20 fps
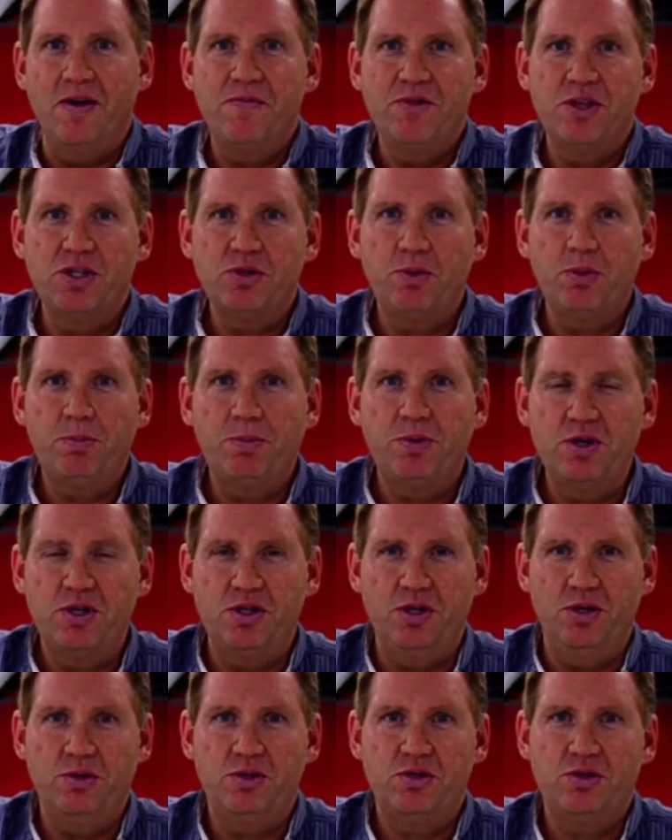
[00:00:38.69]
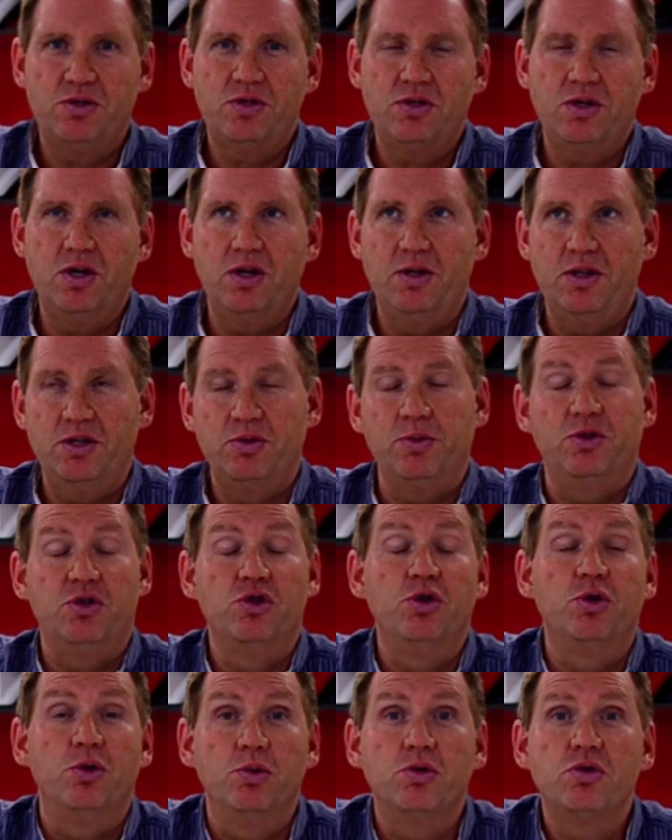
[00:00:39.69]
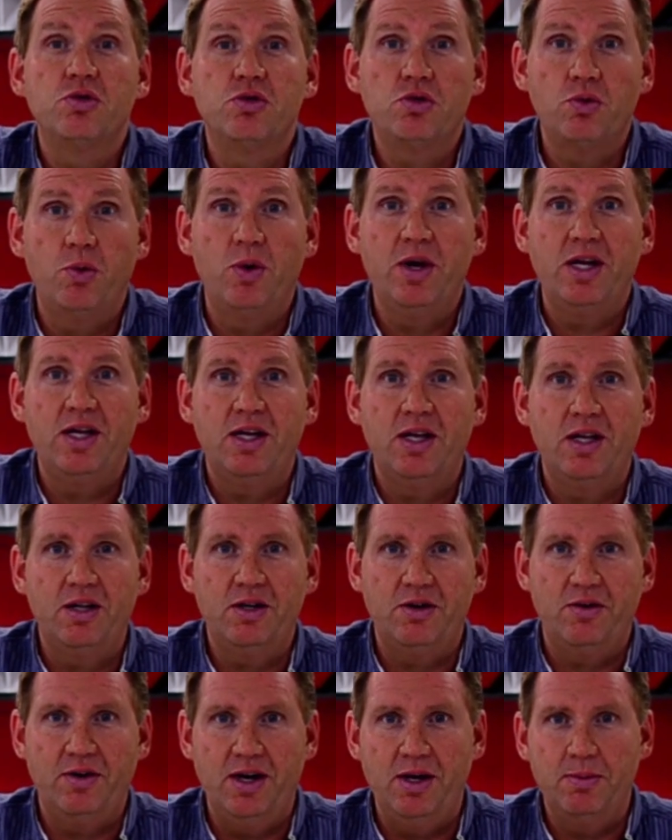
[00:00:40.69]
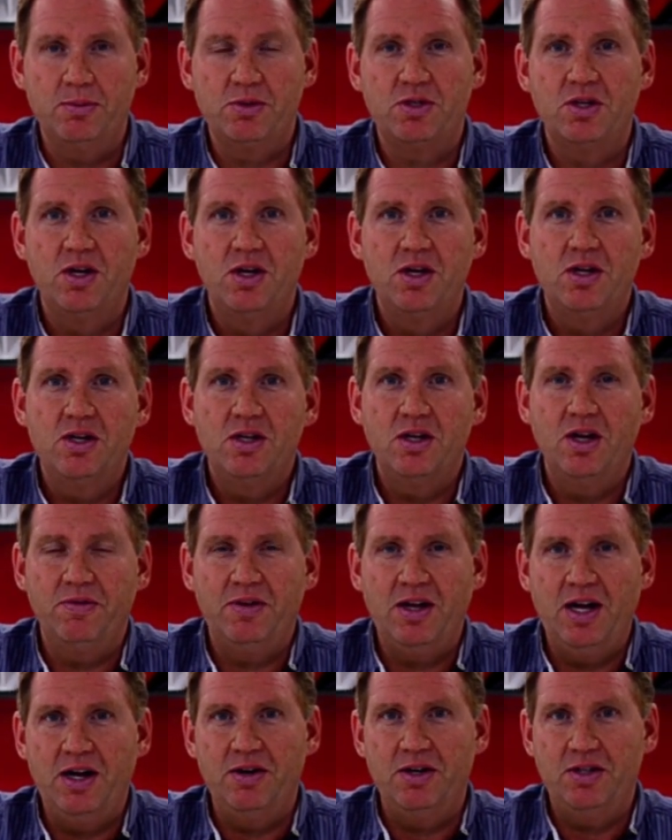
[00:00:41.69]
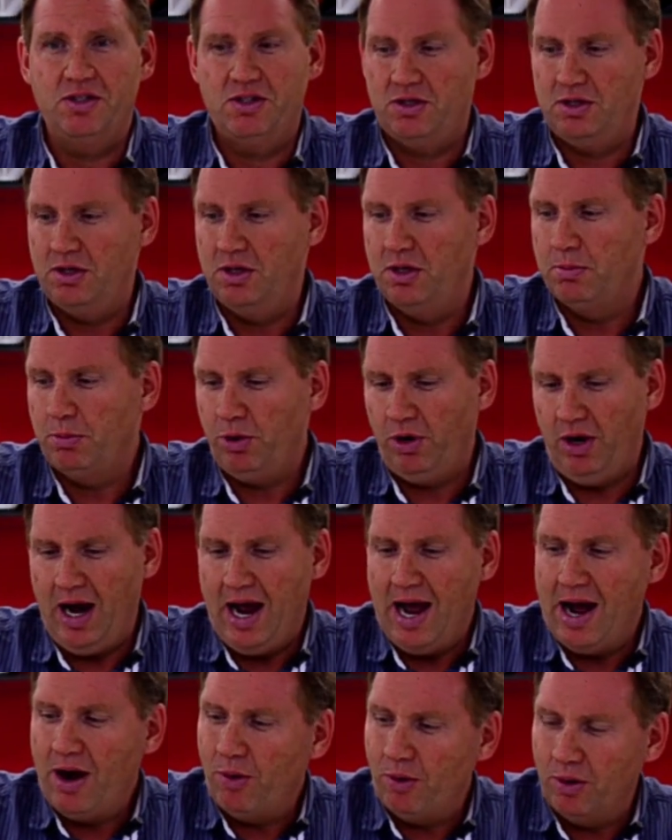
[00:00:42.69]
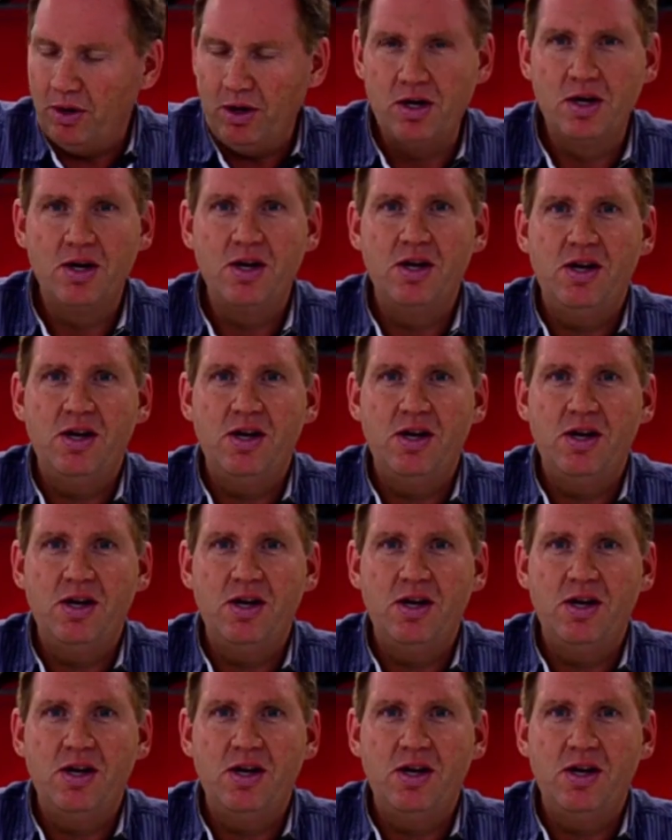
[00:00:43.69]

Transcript: This will juice 20 kilograms of carrots per hour.